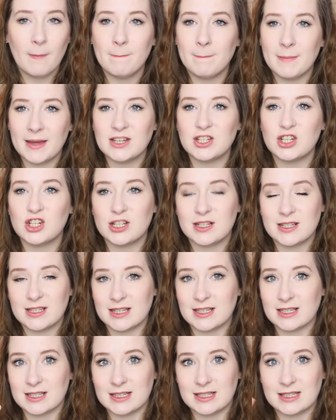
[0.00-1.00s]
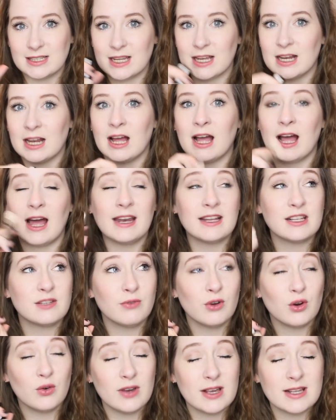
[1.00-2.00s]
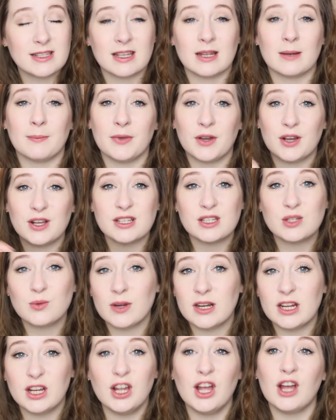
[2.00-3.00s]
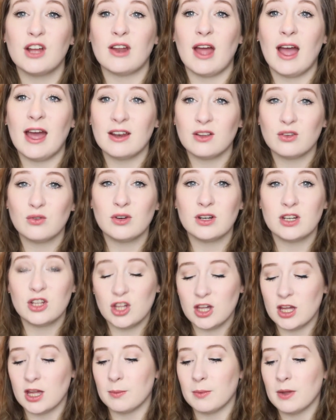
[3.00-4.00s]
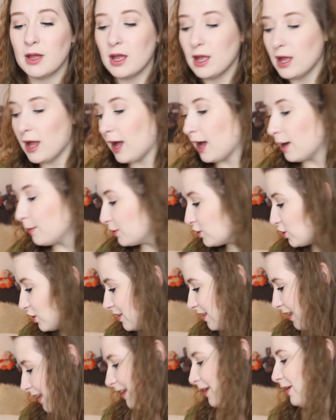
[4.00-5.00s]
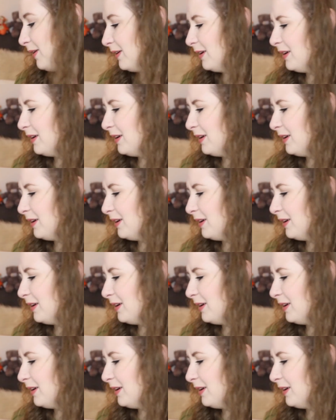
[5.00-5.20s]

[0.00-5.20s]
mentions this concealer, and it's for a reason because it's really good and it's really cheap. How much is it?